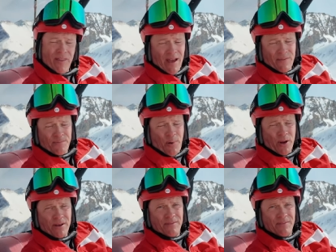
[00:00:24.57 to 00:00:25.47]
on that
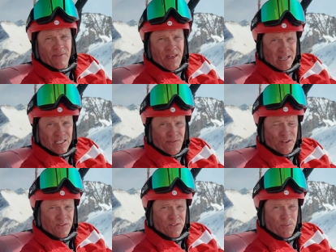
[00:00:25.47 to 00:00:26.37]
point, thanks to
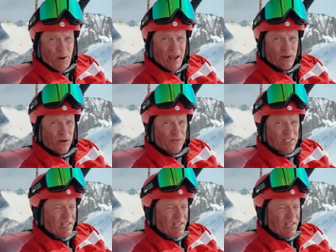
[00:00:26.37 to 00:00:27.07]
Fischer for supplying all of the